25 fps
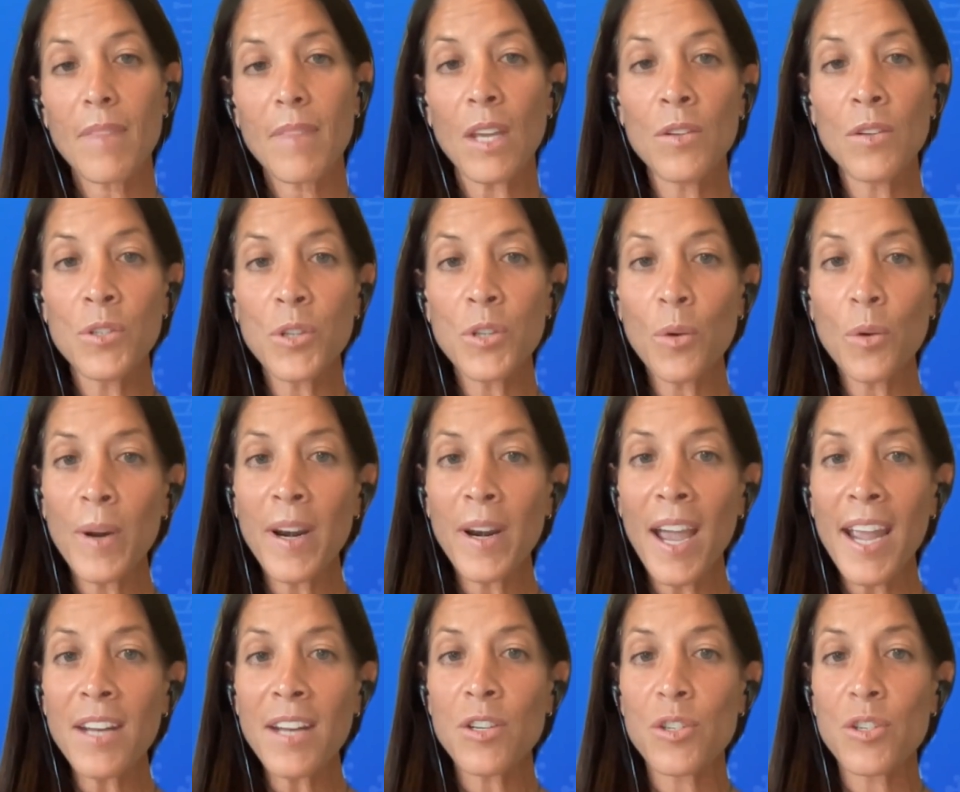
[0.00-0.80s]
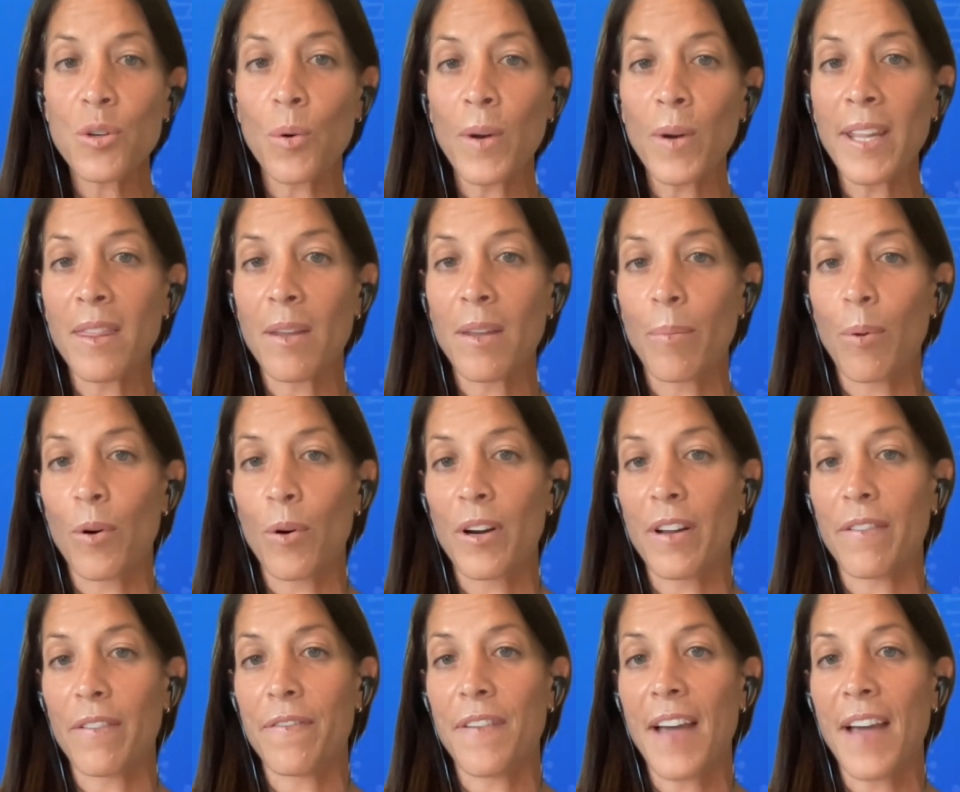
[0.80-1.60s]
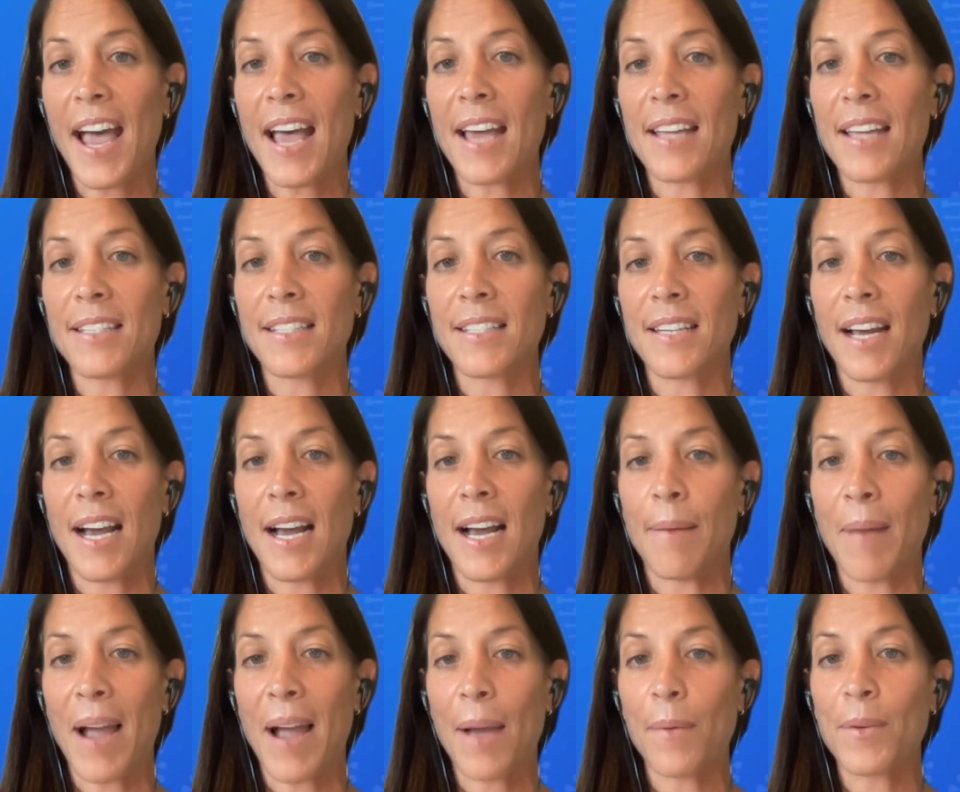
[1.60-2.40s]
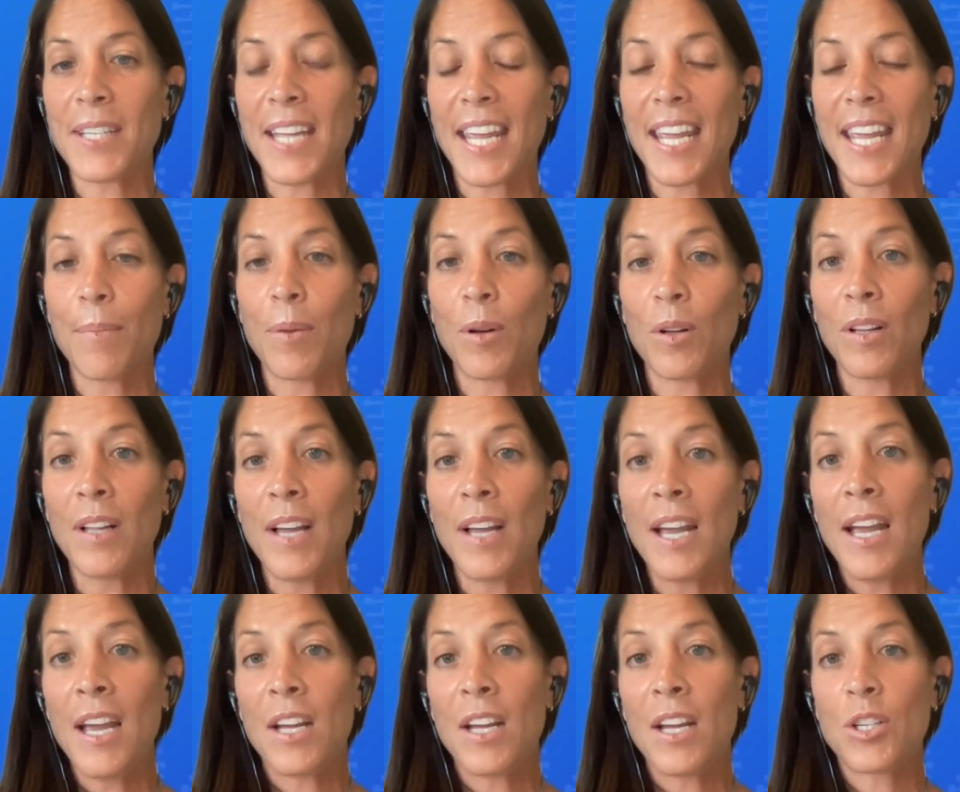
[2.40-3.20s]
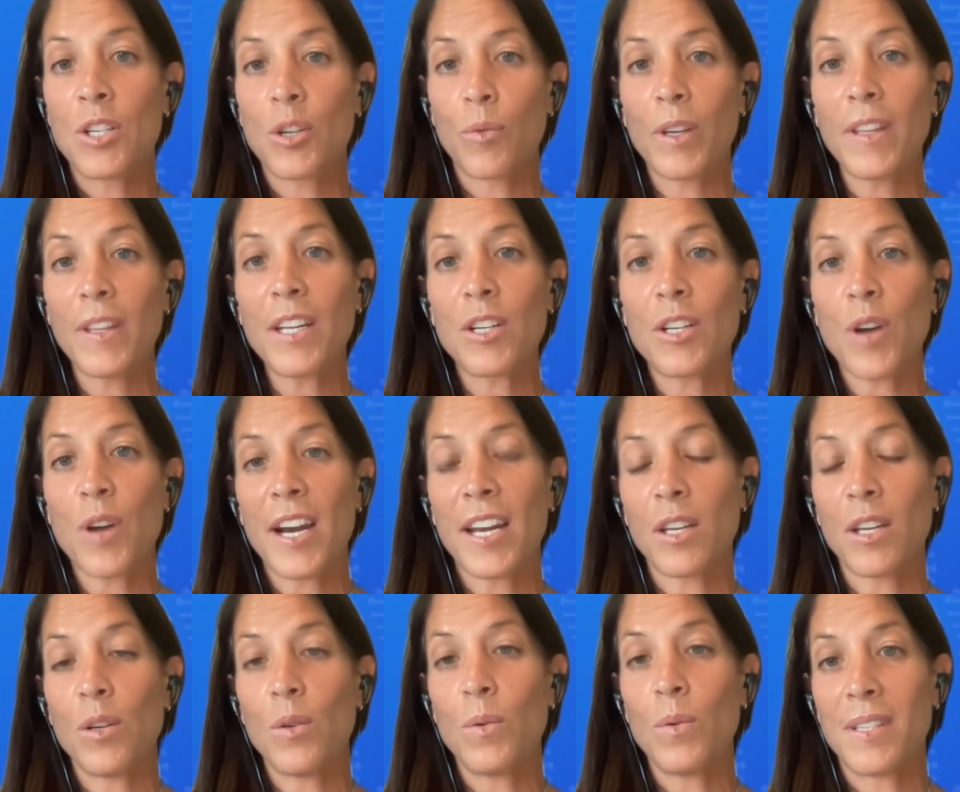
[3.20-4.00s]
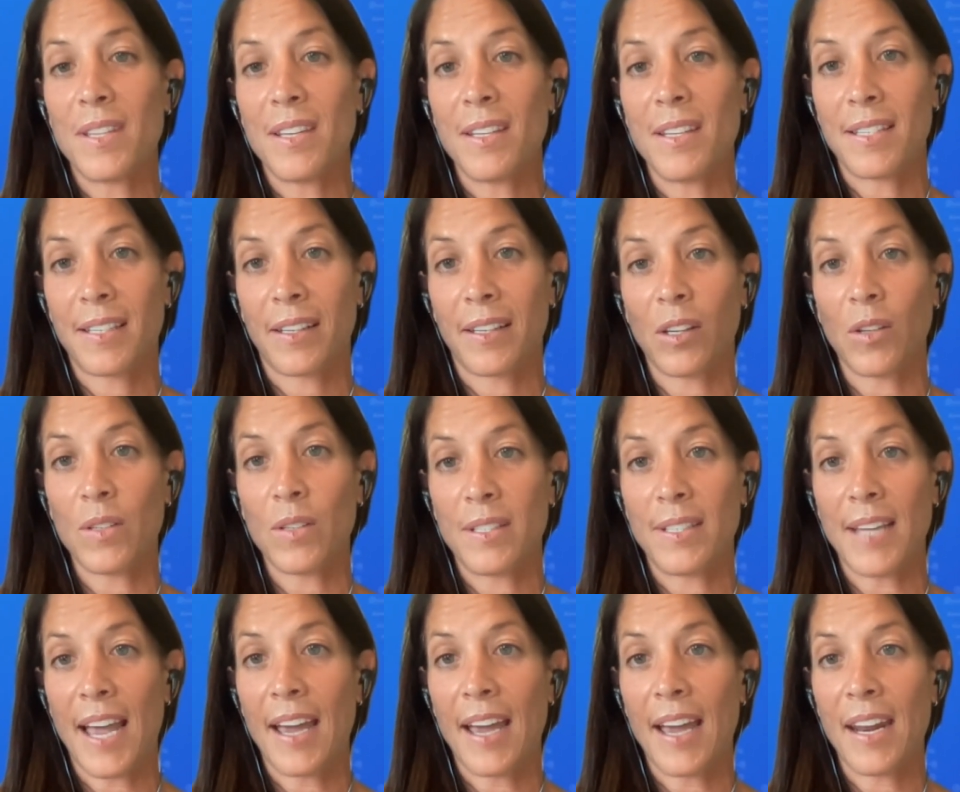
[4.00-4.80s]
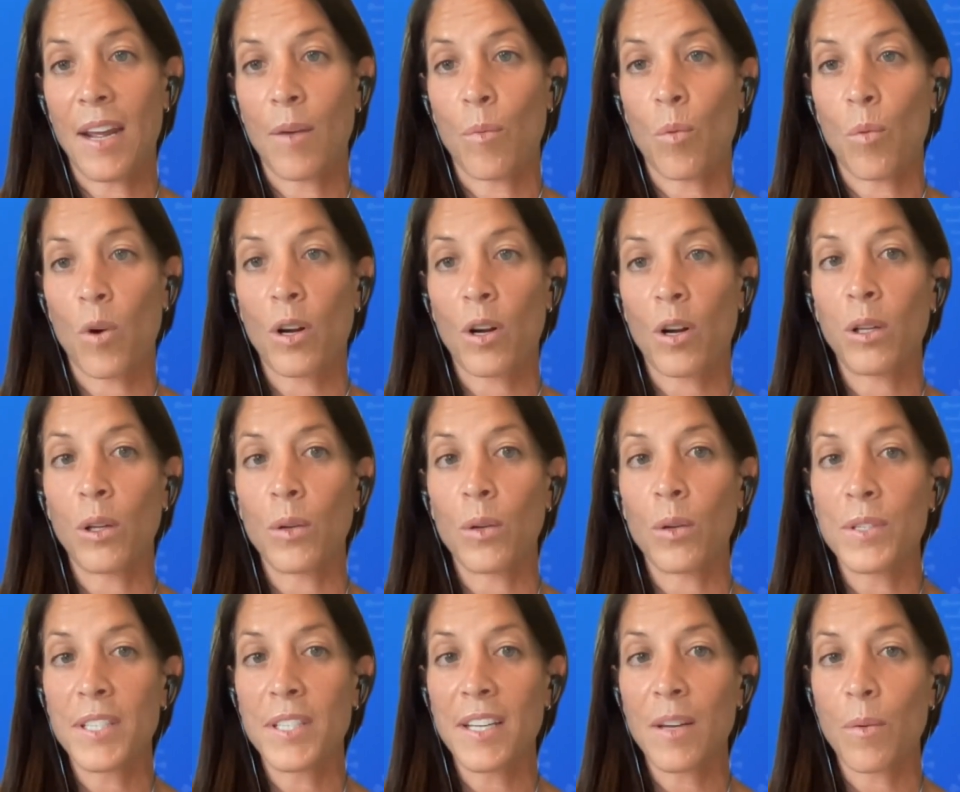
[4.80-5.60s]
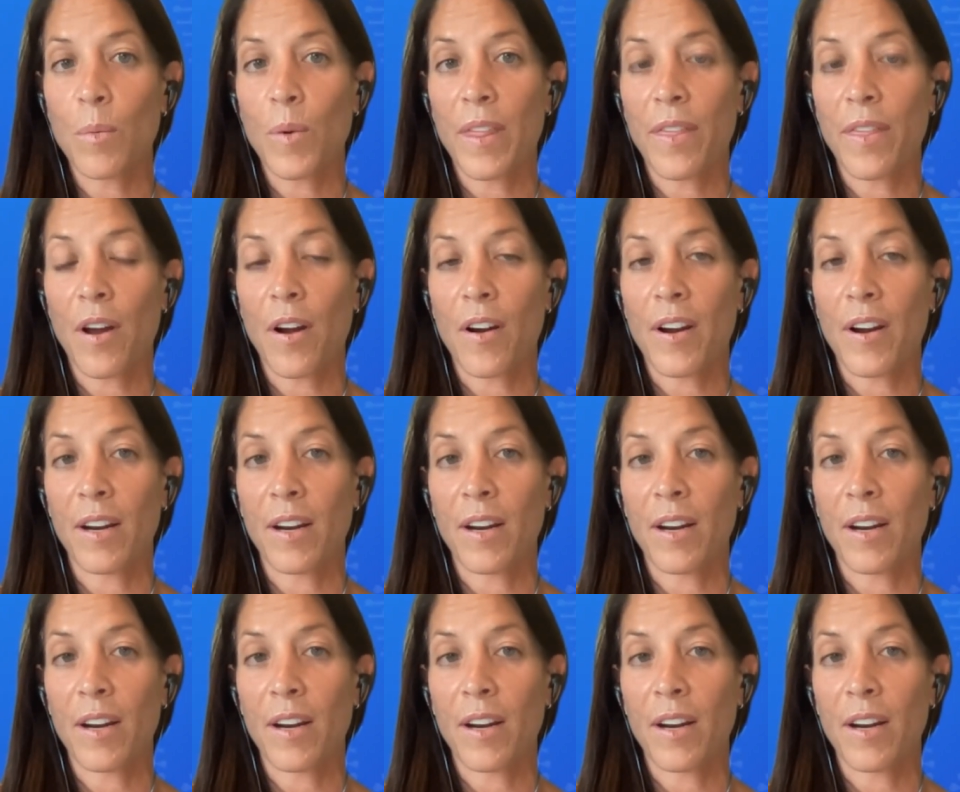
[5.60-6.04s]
So when I joined the board of FAST, I was able to really try to use this skill set and work closely with our